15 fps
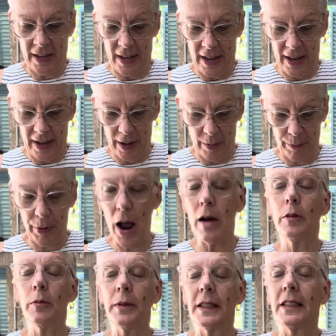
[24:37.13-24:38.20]
uh,
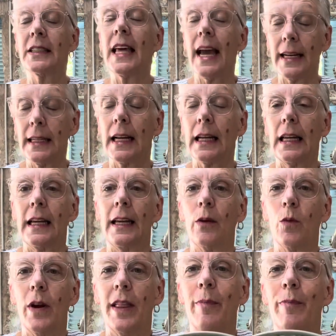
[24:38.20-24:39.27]
probably technically
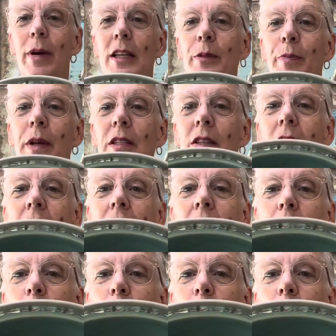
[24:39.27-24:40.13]
one of the best pieces I've ever